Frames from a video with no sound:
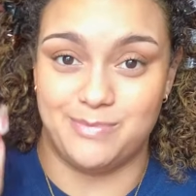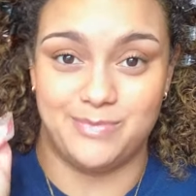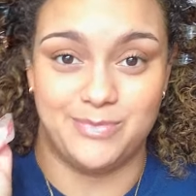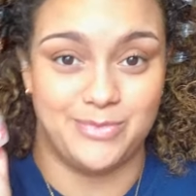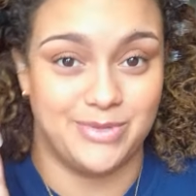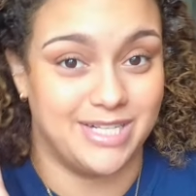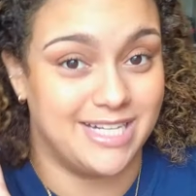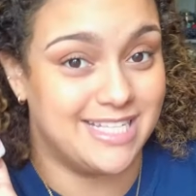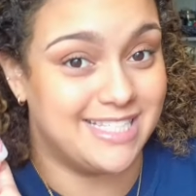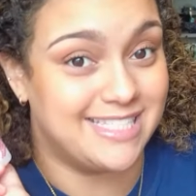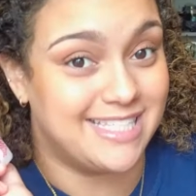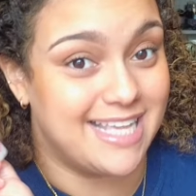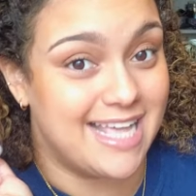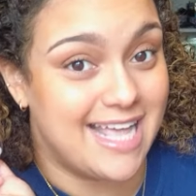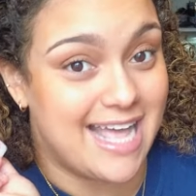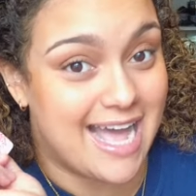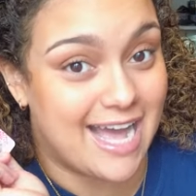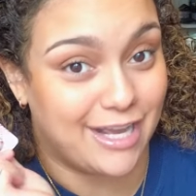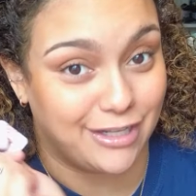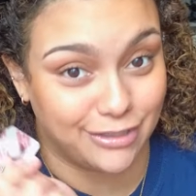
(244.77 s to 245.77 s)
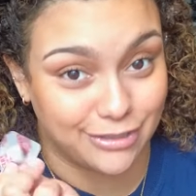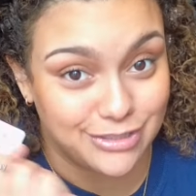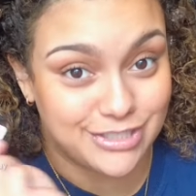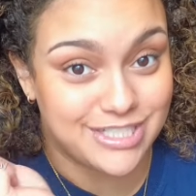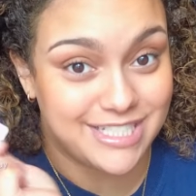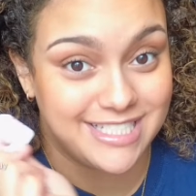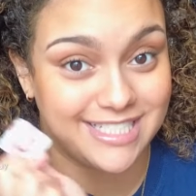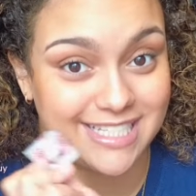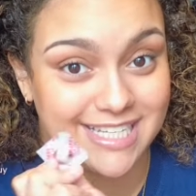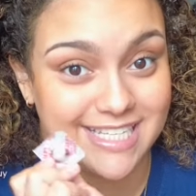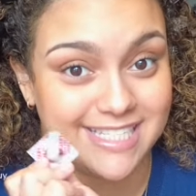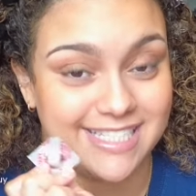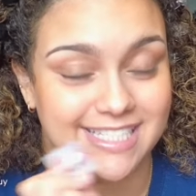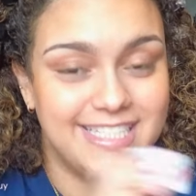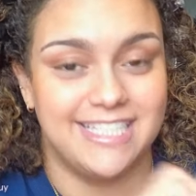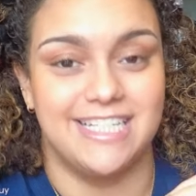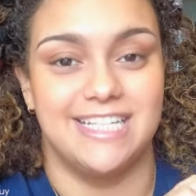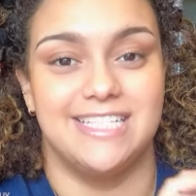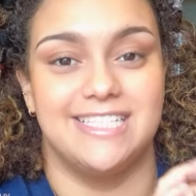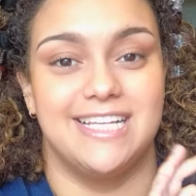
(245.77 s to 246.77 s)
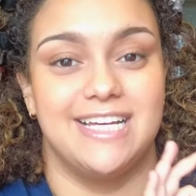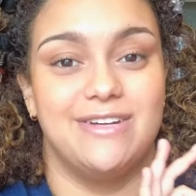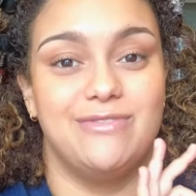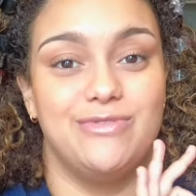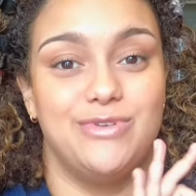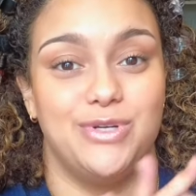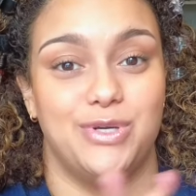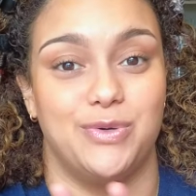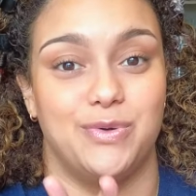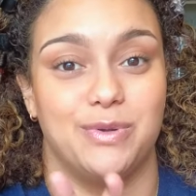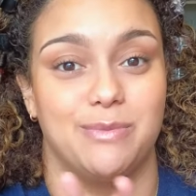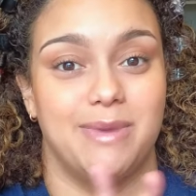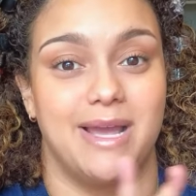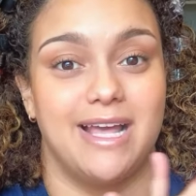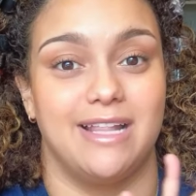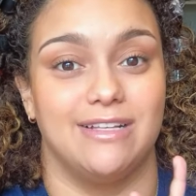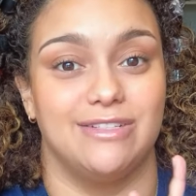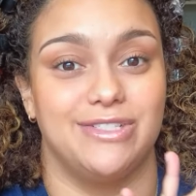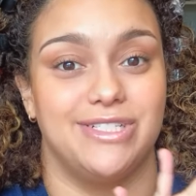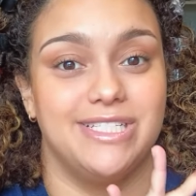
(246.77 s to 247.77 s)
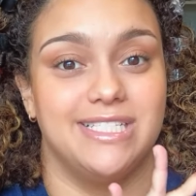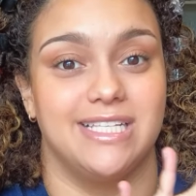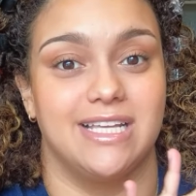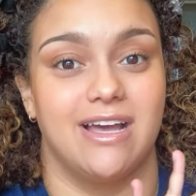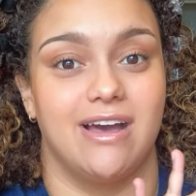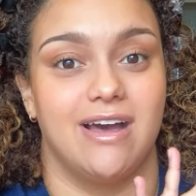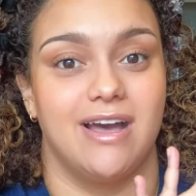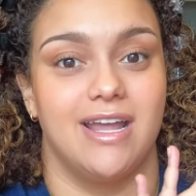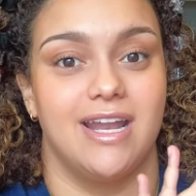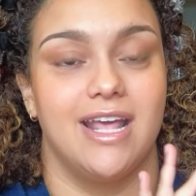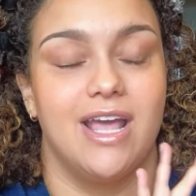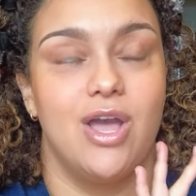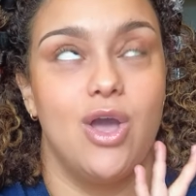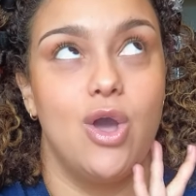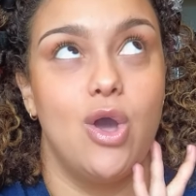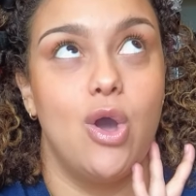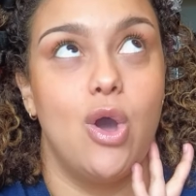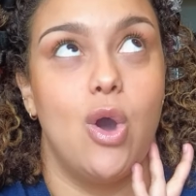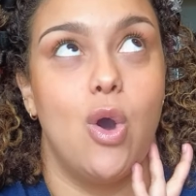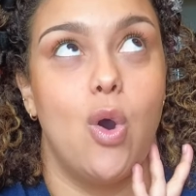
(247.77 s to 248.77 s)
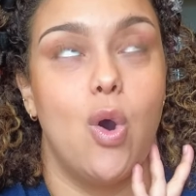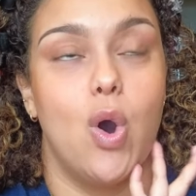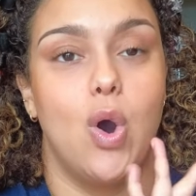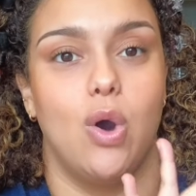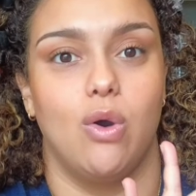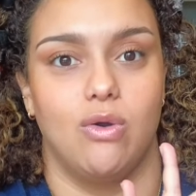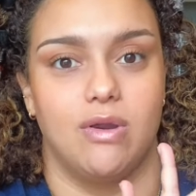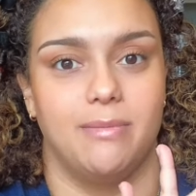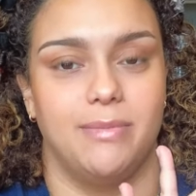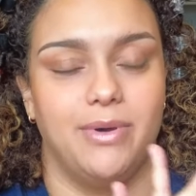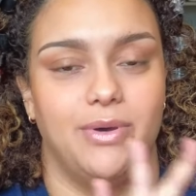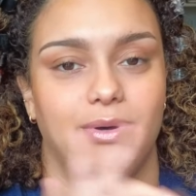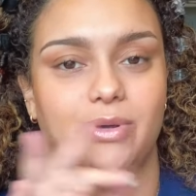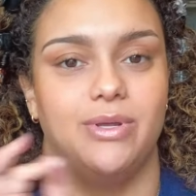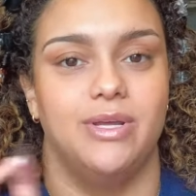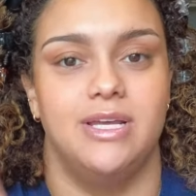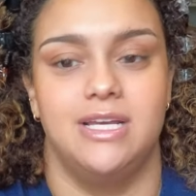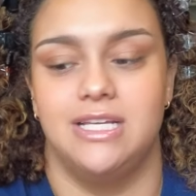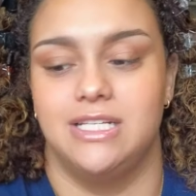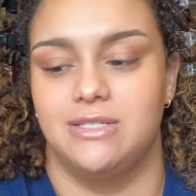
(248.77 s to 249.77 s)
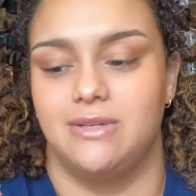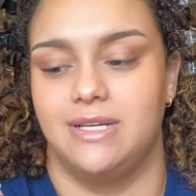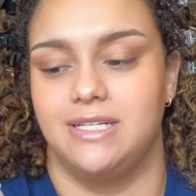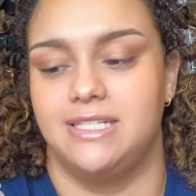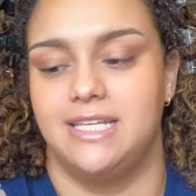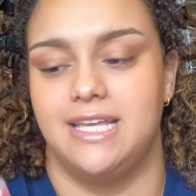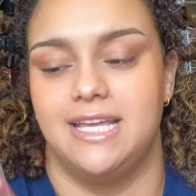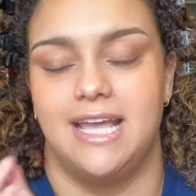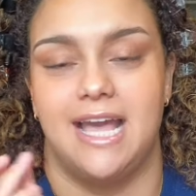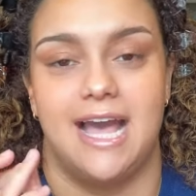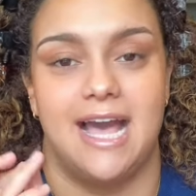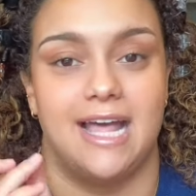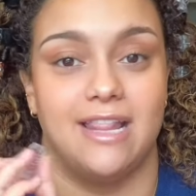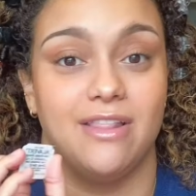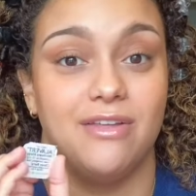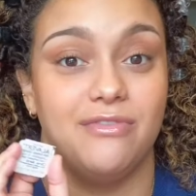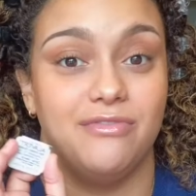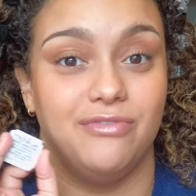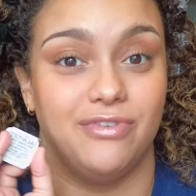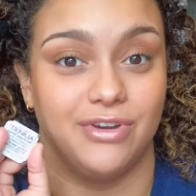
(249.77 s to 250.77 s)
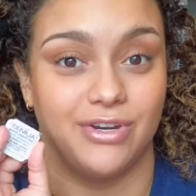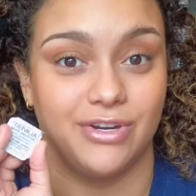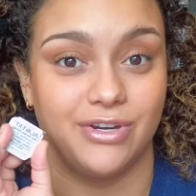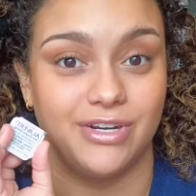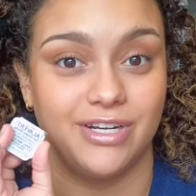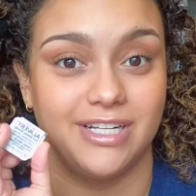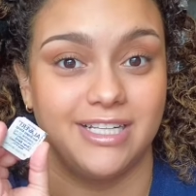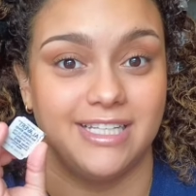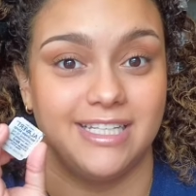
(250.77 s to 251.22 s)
when it's allergy season, because out of nowhere my allergies got horrible, so I take aloe vert.